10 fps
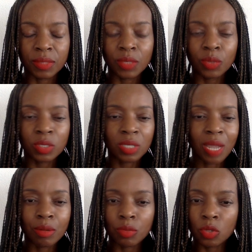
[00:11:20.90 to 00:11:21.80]
it
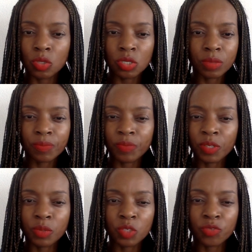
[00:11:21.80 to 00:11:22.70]

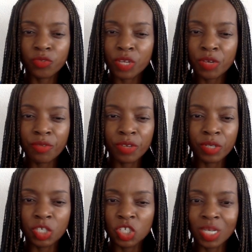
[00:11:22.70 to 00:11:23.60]
was very
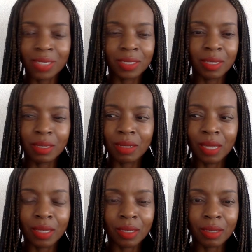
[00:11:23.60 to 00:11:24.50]
very gentle,
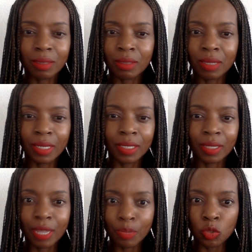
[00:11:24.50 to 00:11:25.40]
like
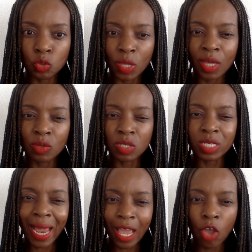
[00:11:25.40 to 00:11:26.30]
almost without
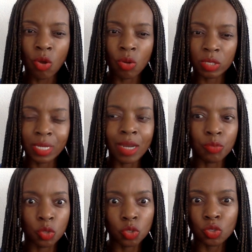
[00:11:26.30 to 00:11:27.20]
cycles,
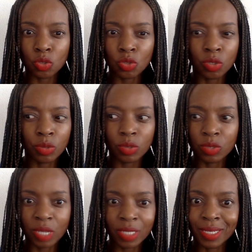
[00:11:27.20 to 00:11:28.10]
almost,
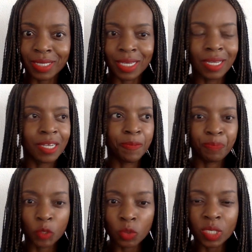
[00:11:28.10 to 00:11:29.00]
because as I say,
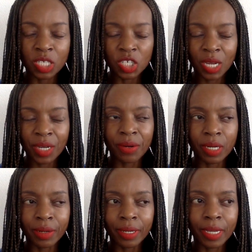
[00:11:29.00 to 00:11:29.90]
doing the chakra
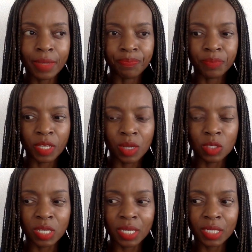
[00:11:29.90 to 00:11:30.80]
kriya, I
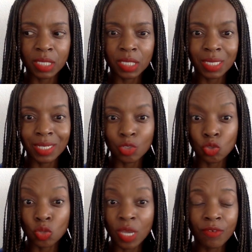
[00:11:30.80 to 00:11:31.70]
was getting dizzy. And
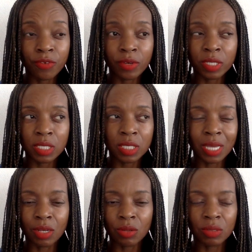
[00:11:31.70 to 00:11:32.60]
today, for instance,
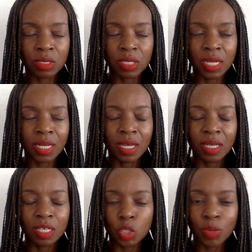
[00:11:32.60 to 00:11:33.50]
I noticed that
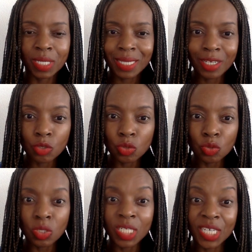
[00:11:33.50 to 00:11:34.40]
it's best I don't
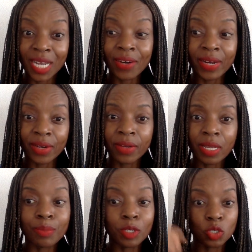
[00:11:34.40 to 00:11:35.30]
do the chakra
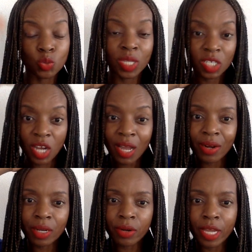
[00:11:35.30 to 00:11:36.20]
kriya, because with the
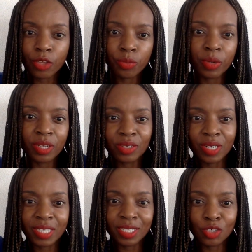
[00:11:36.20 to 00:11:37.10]
chakra kriya, you bring
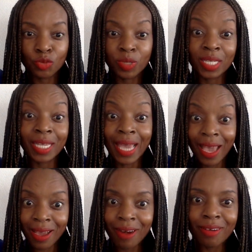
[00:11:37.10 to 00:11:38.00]
the
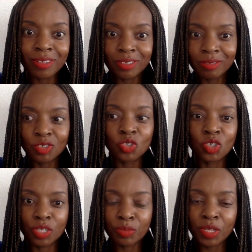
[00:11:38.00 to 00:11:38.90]
air and
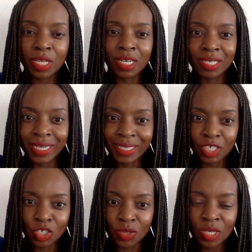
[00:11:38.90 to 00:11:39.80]
the breathing and the
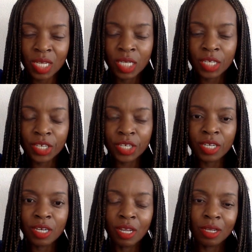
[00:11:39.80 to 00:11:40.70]
attention
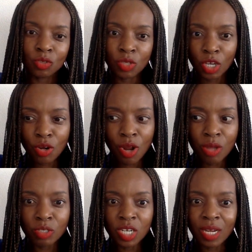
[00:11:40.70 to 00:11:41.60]
here to the
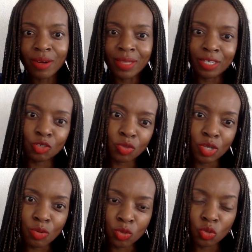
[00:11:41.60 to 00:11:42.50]
crown chakra, then to
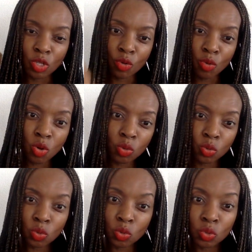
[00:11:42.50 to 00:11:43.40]
the
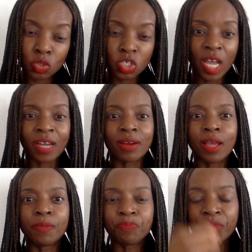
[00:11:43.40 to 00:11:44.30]
root
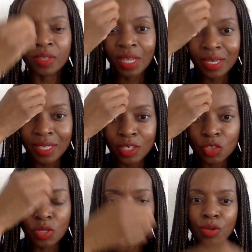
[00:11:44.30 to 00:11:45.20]
chakra, then here
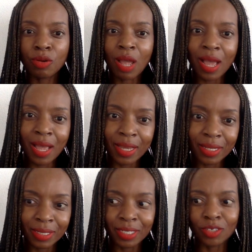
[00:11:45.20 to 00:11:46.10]
to the third eye,
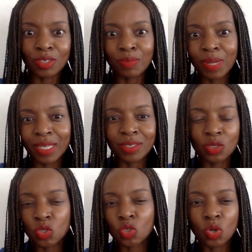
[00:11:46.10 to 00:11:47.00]
and then to the
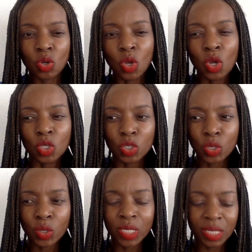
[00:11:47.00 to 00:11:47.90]
plexus. So
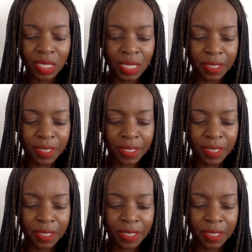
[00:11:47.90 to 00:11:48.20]
it